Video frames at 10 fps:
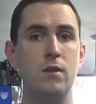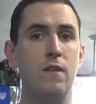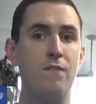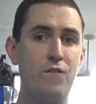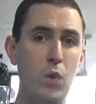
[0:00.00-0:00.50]

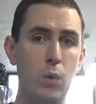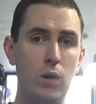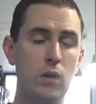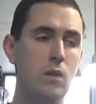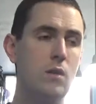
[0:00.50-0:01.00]

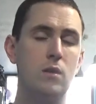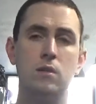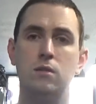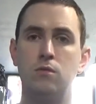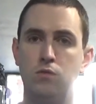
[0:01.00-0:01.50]
for
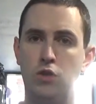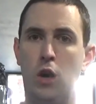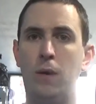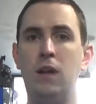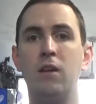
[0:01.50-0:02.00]

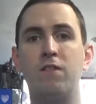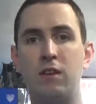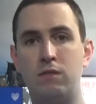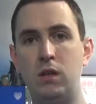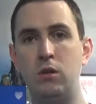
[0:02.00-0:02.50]
Joey,
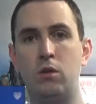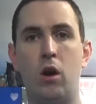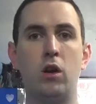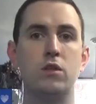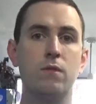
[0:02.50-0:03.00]
15 new
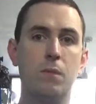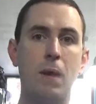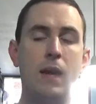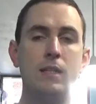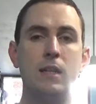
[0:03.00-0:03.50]
cards for
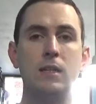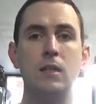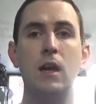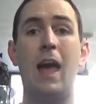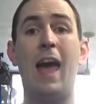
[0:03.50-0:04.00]

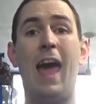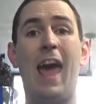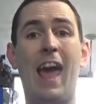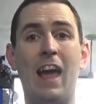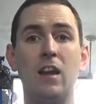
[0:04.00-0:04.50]
Pegasus,
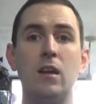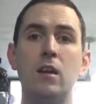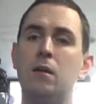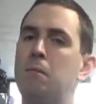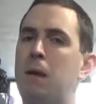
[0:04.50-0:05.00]
and
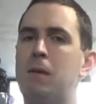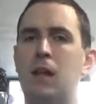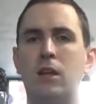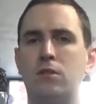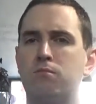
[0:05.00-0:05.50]
maybe
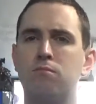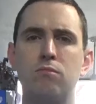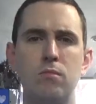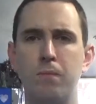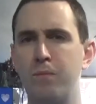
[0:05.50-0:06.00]
like
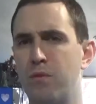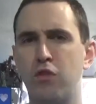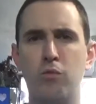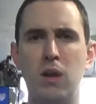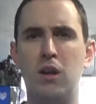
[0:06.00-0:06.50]

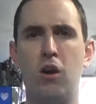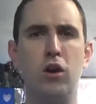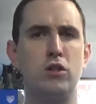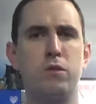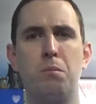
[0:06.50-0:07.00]
3
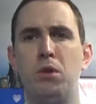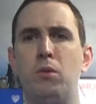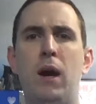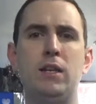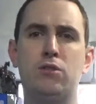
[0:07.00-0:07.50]
cards for
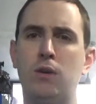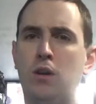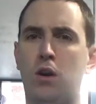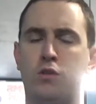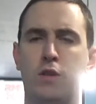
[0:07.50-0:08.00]
Blue Eyes, 3
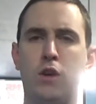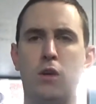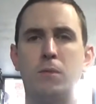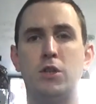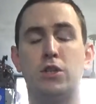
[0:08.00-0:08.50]
cards for
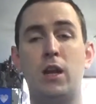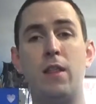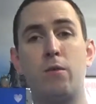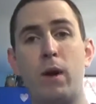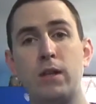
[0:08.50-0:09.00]
Dark Magician,
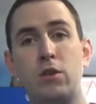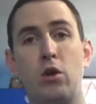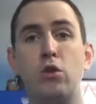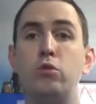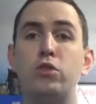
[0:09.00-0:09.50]
and the rest
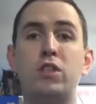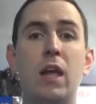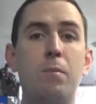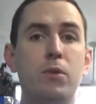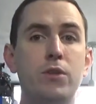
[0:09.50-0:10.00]
are new
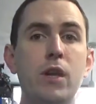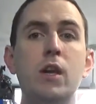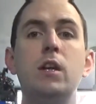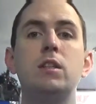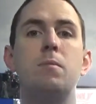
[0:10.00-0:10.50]
staples
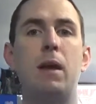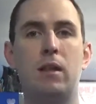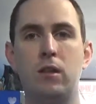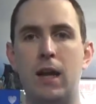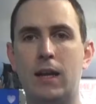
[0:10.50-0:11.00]
to make
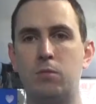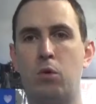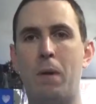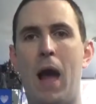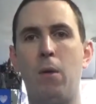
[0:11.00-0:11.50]
the decks
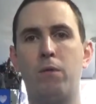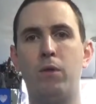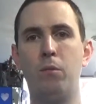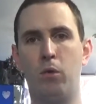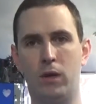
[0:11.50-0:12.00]
more
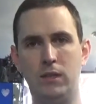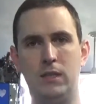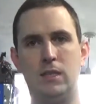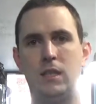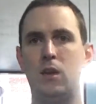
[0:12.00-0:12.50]
powerful, more
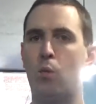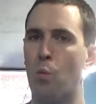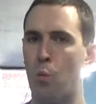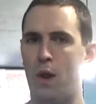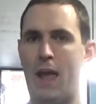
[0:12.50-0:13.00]
consistent,
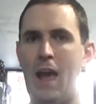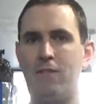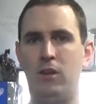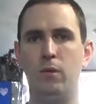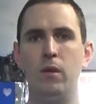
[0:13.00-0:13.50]
what
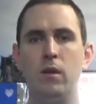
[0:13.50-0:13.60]
have you.